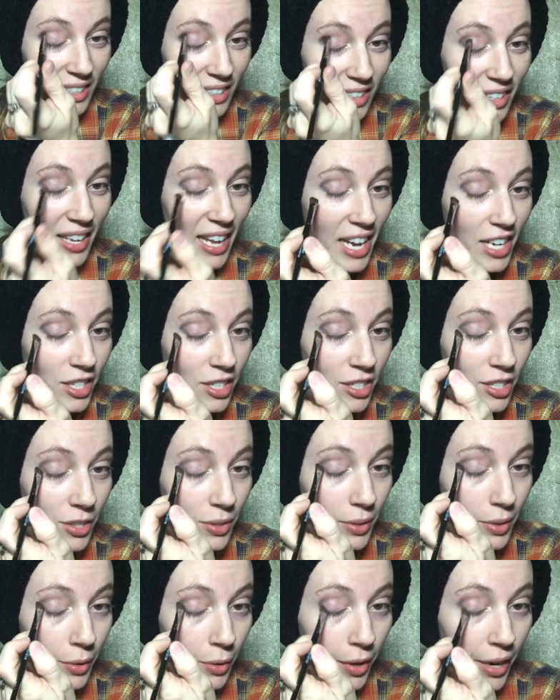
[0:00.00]
Glad you're
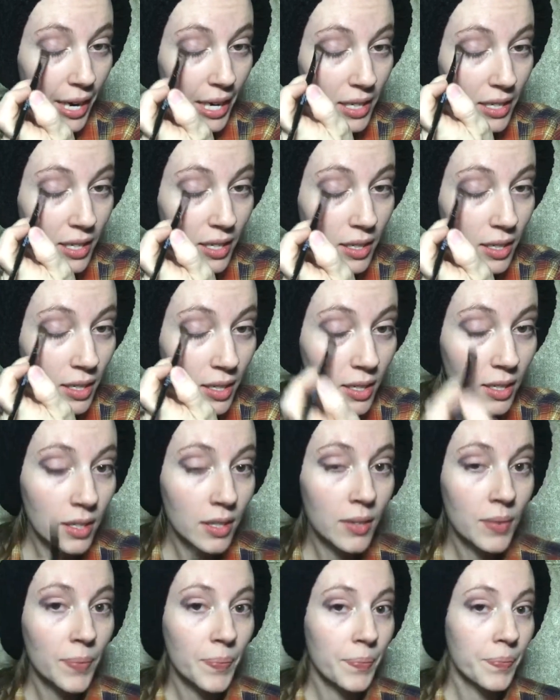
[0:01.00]
doing great.
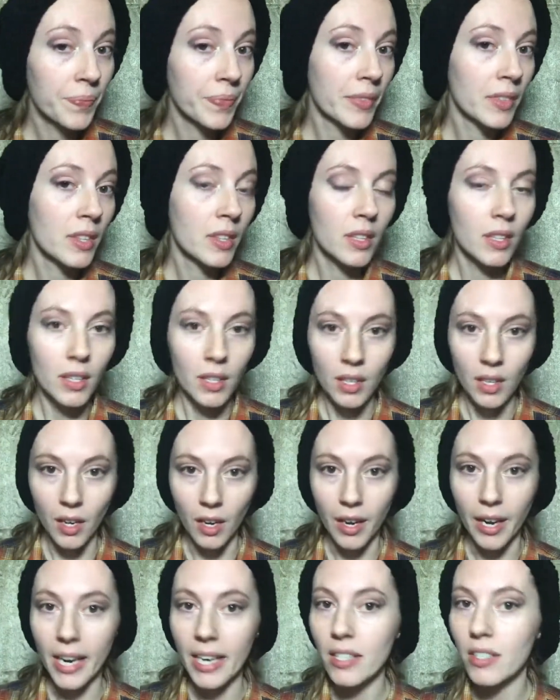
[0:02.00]

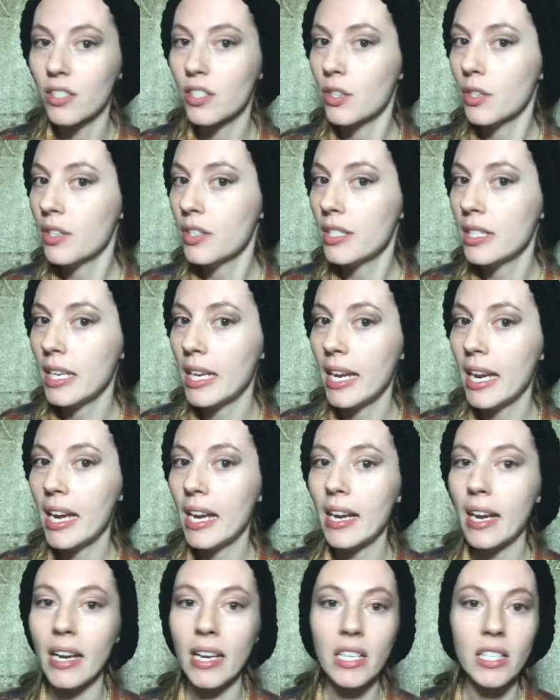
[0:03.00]
Alright, so you see
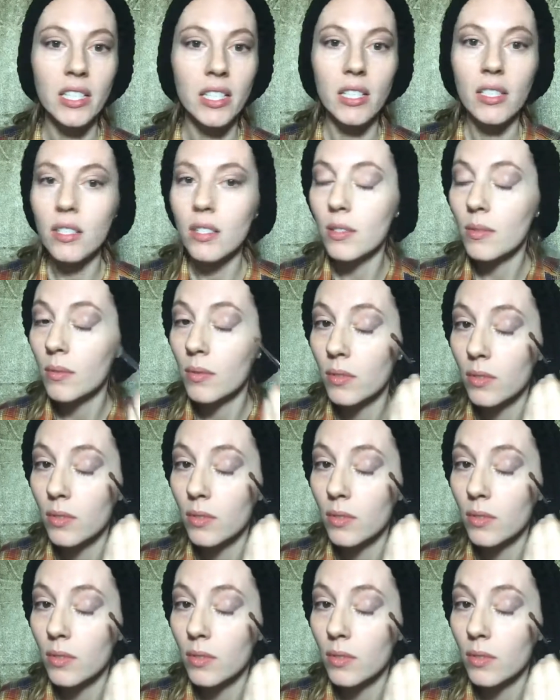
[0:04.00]
kind of just,